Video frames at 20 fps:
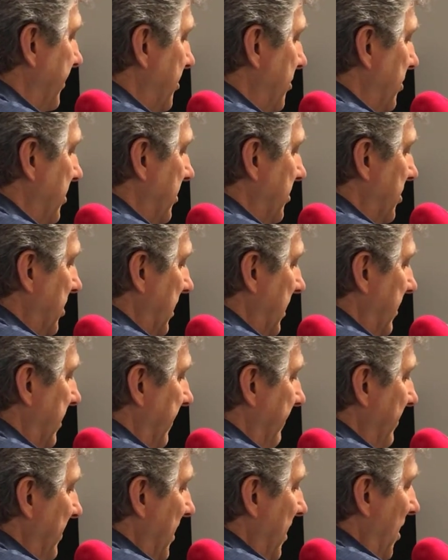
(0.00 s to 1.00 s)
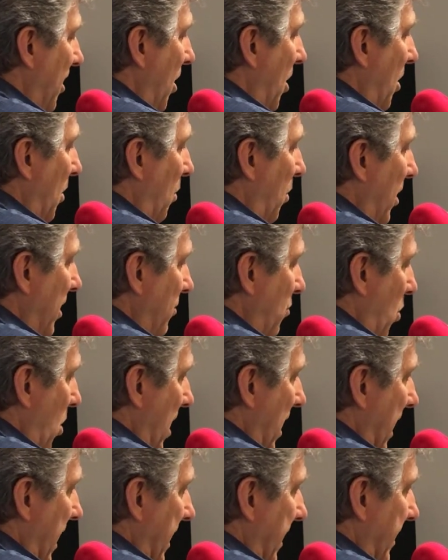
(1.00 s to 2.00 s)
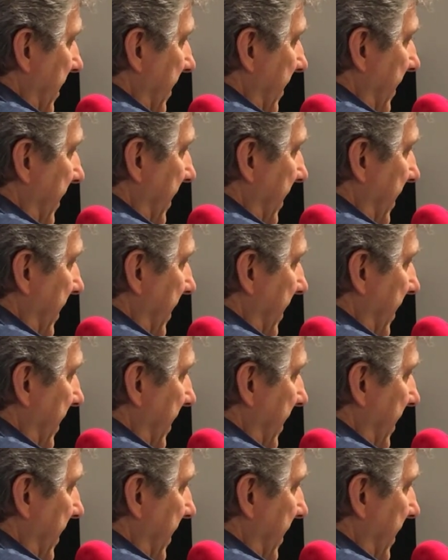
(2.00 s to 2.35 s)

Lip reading: but you can see that one way